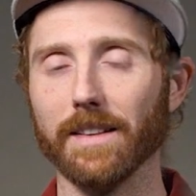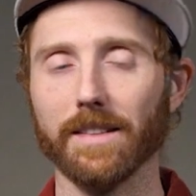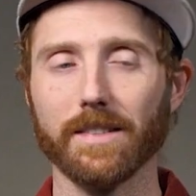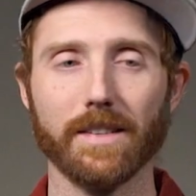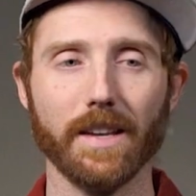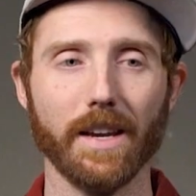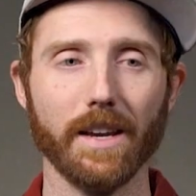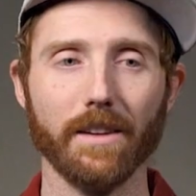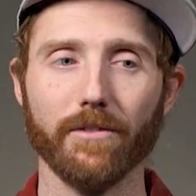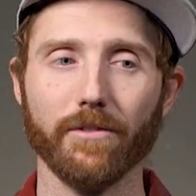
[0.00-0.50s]
this
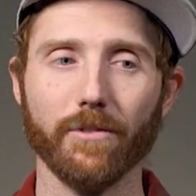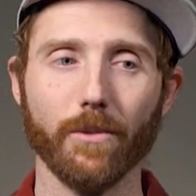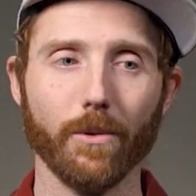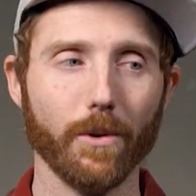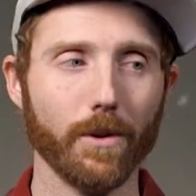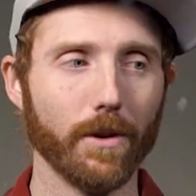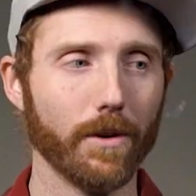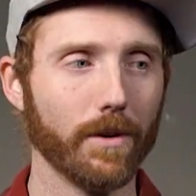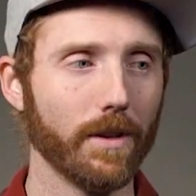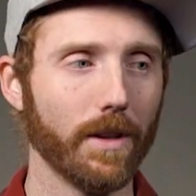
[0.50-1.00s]
skate
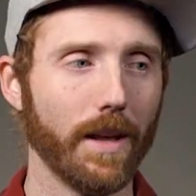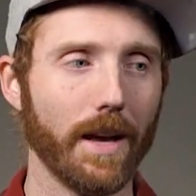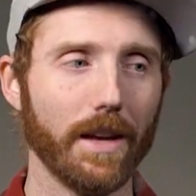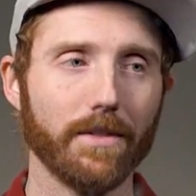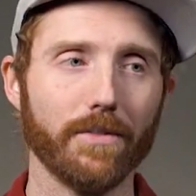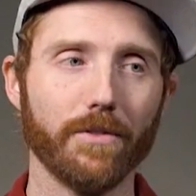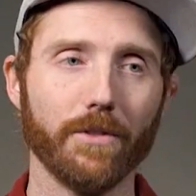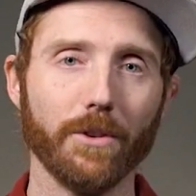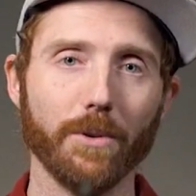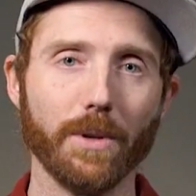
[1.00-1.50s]
for the
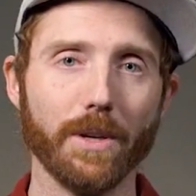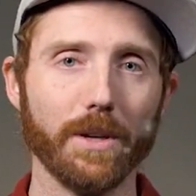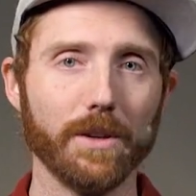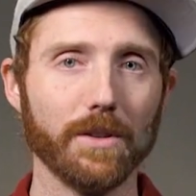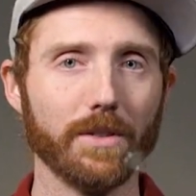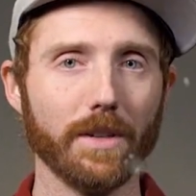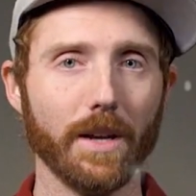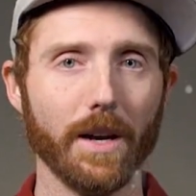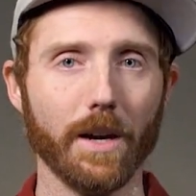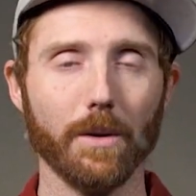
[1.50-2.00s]
last few
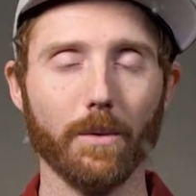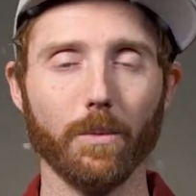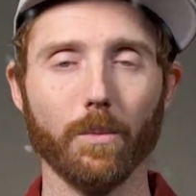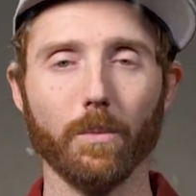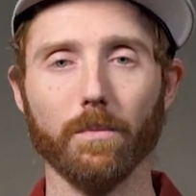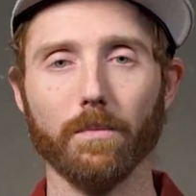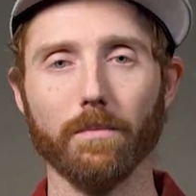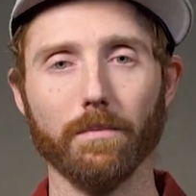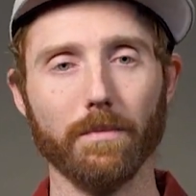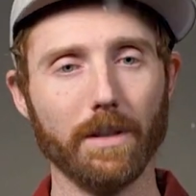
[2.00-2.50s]
years
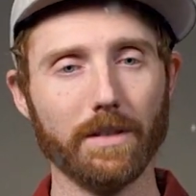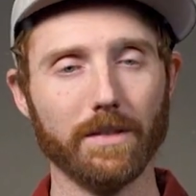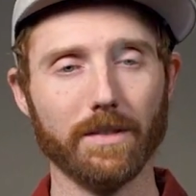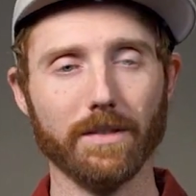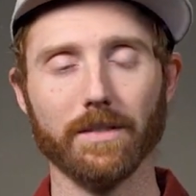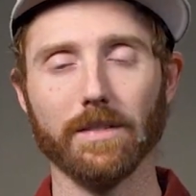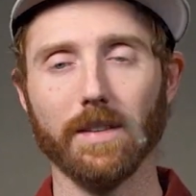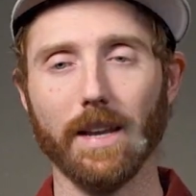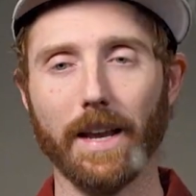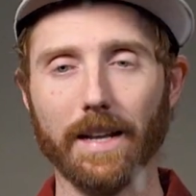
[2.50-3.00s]
now. This
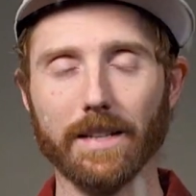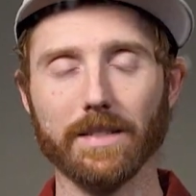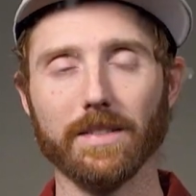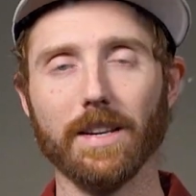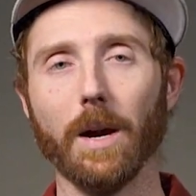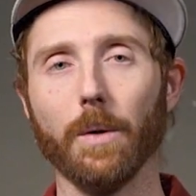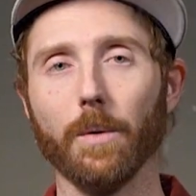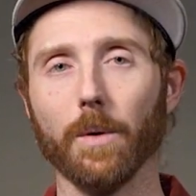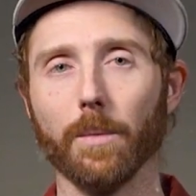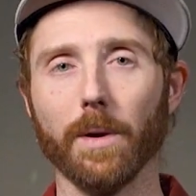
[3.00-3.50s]
is hands
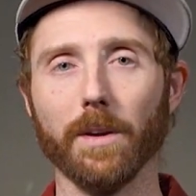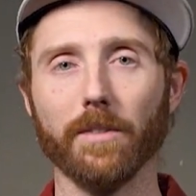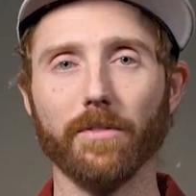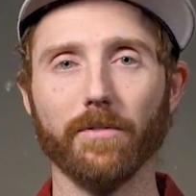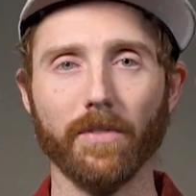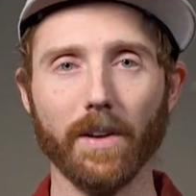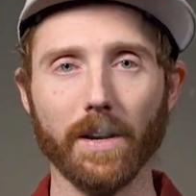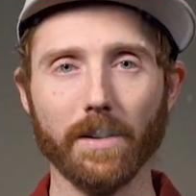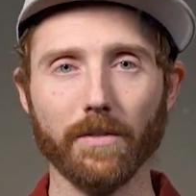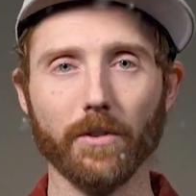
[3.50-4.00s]
down one of my
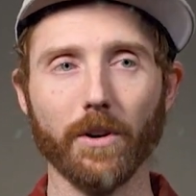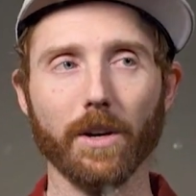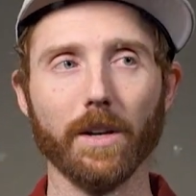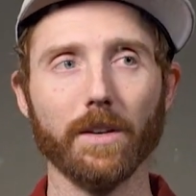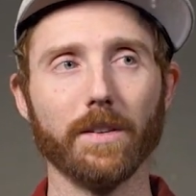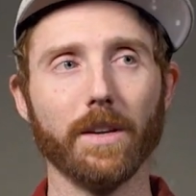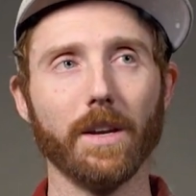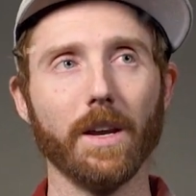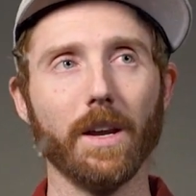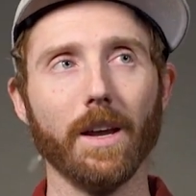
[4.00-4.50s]

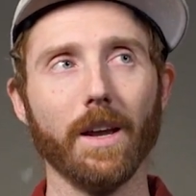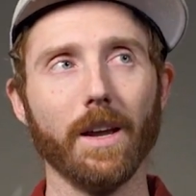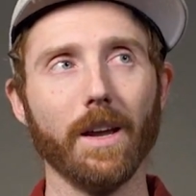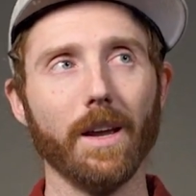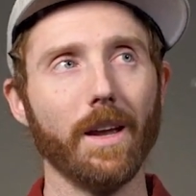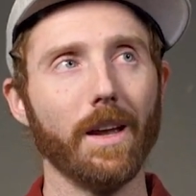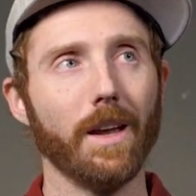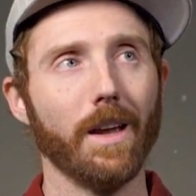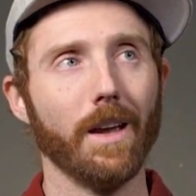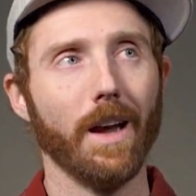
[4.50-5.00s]
favorite,
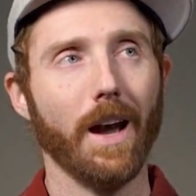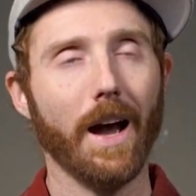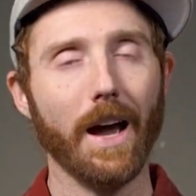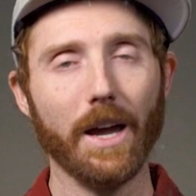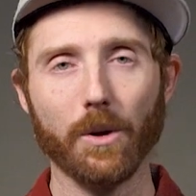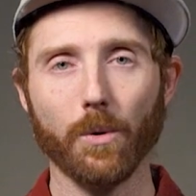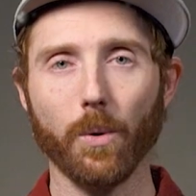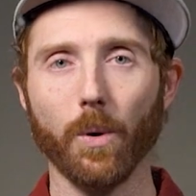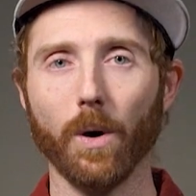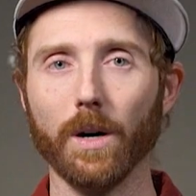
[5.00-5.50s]

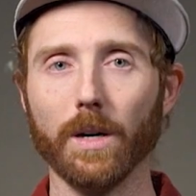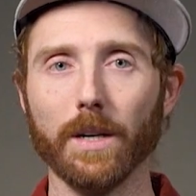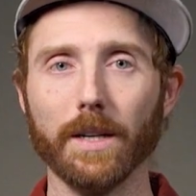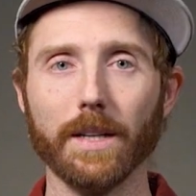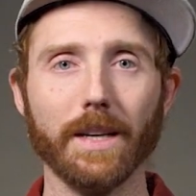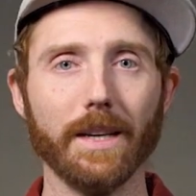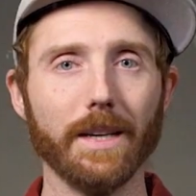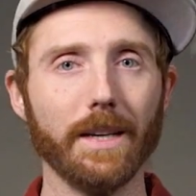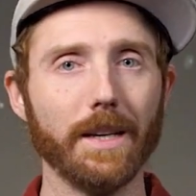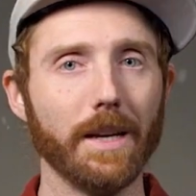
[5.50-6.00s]
high
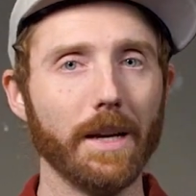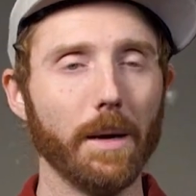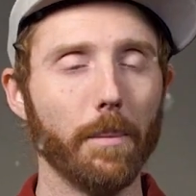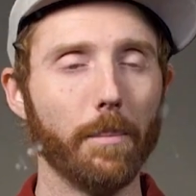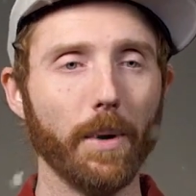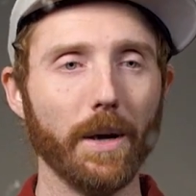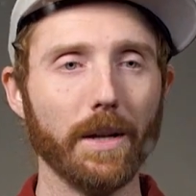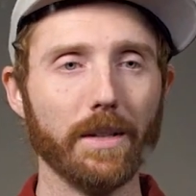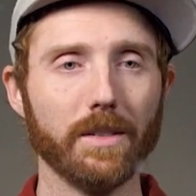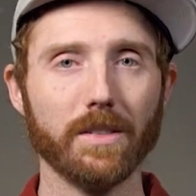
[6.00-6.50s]
quality,
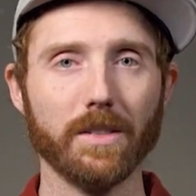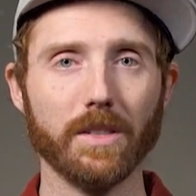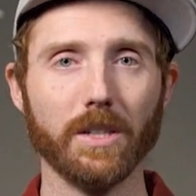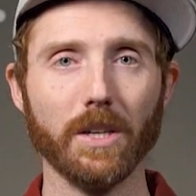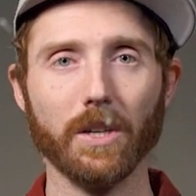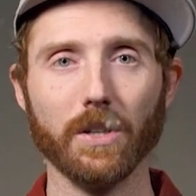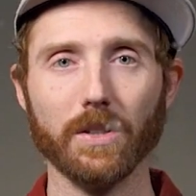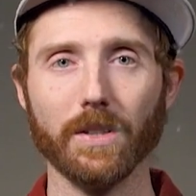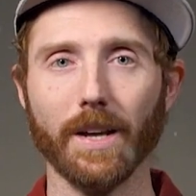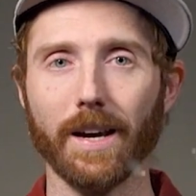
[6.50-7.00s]
but
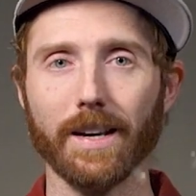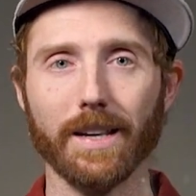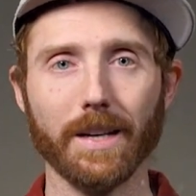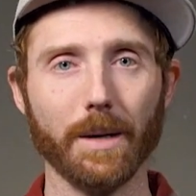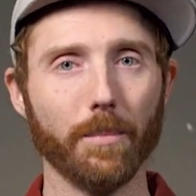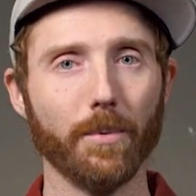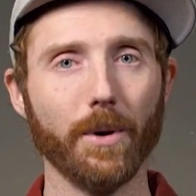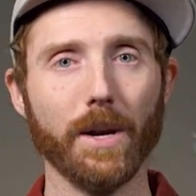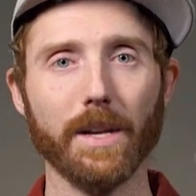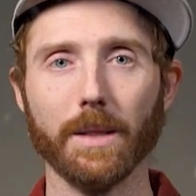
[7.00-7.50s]
still not
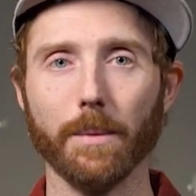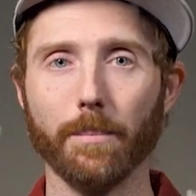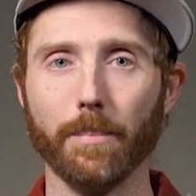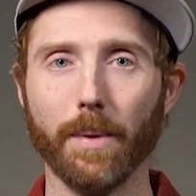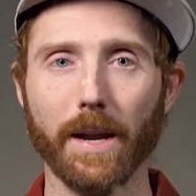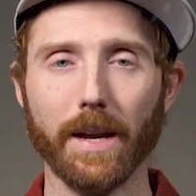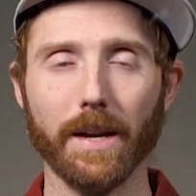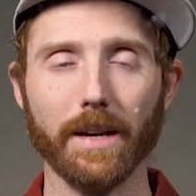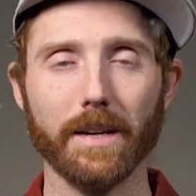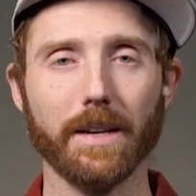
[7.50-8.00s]
gonna break the
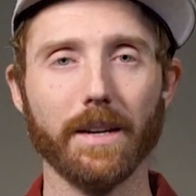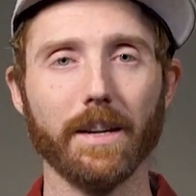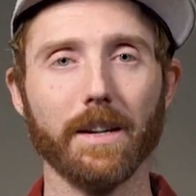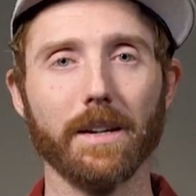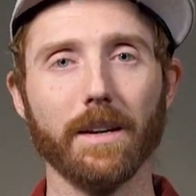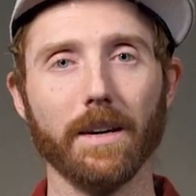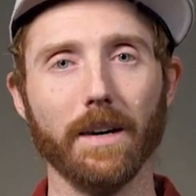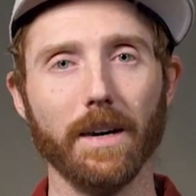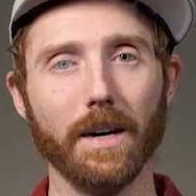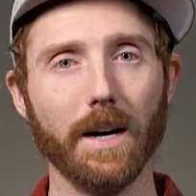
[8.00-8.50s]
bank
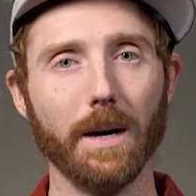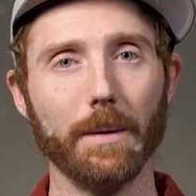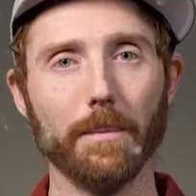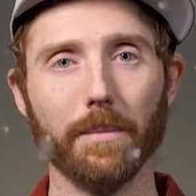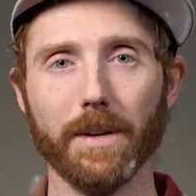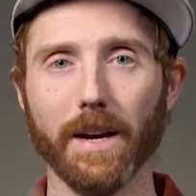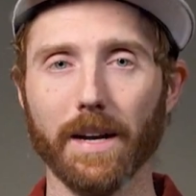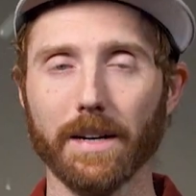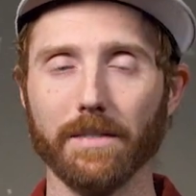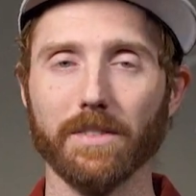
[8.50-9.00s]

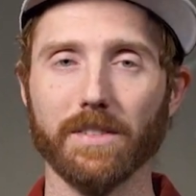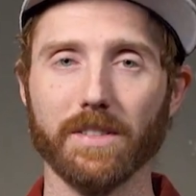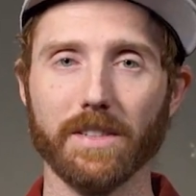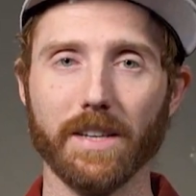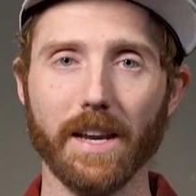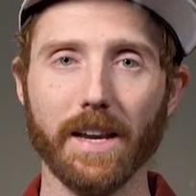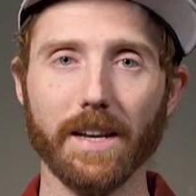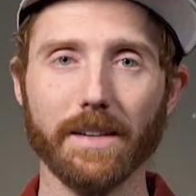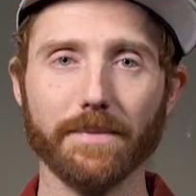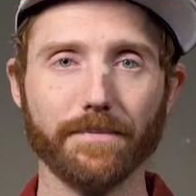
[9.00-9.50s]
kind of a
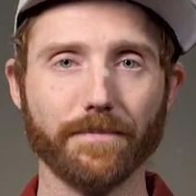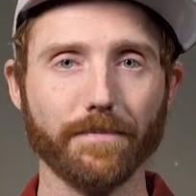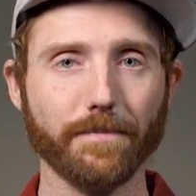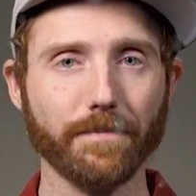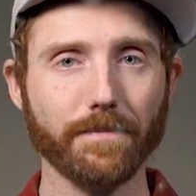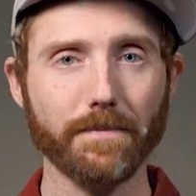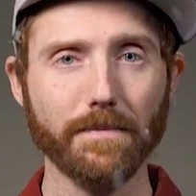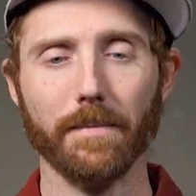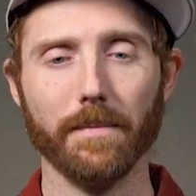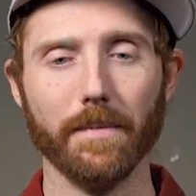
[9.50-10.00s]
skate.
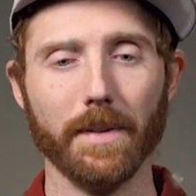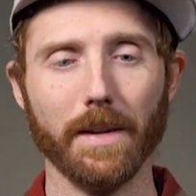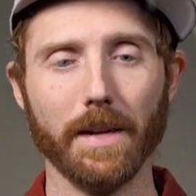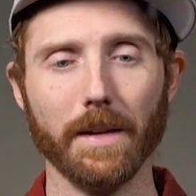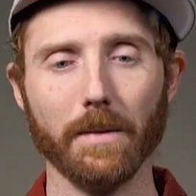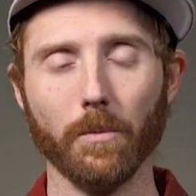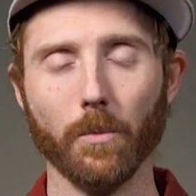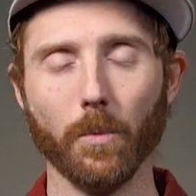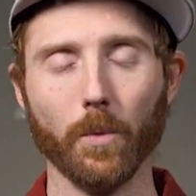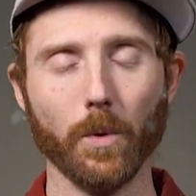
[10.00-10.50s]

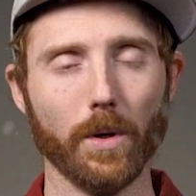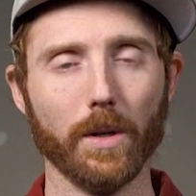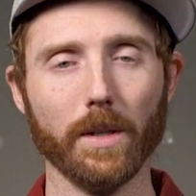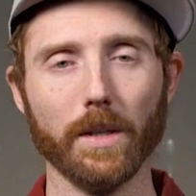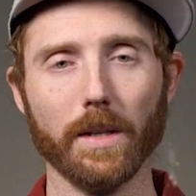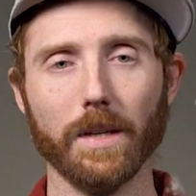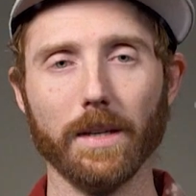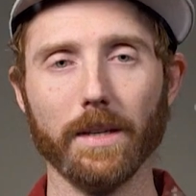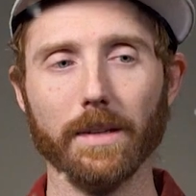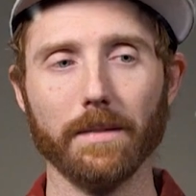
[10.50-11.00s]
It
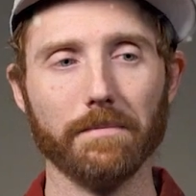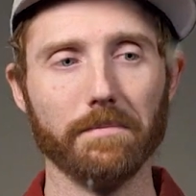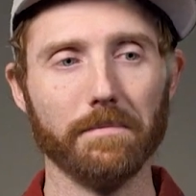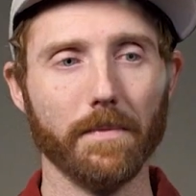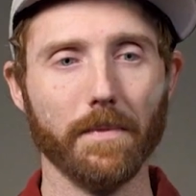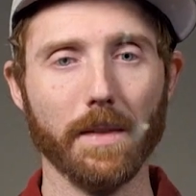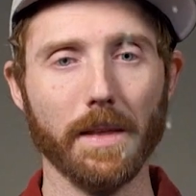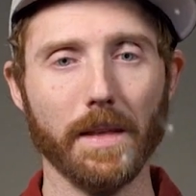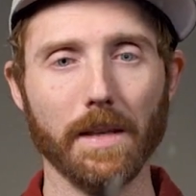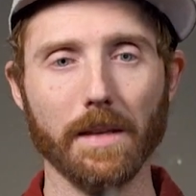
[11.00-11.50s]
really
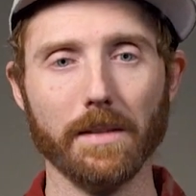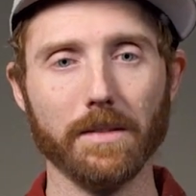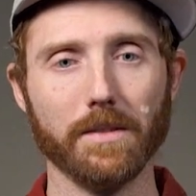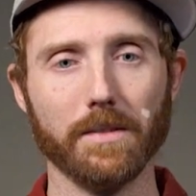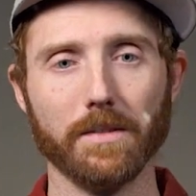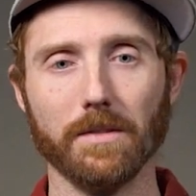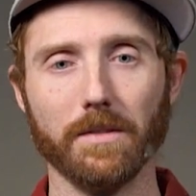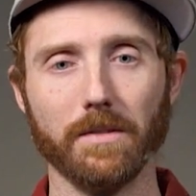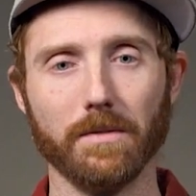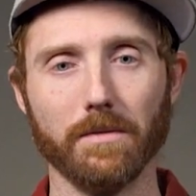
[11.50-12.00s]

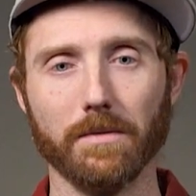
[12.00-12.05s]
is